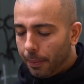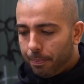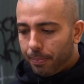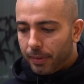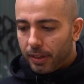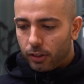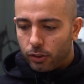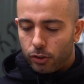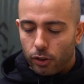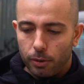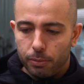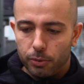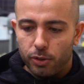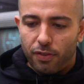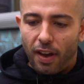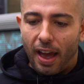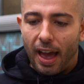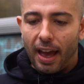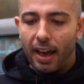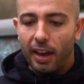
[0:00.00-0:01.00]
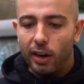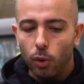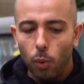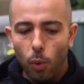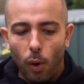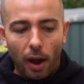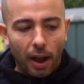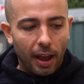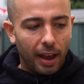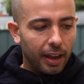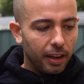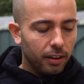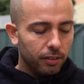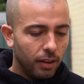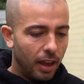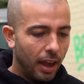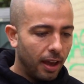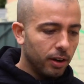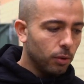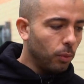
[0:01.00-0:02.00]
in terms of how do
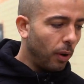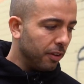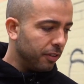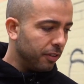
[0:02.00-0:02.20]
I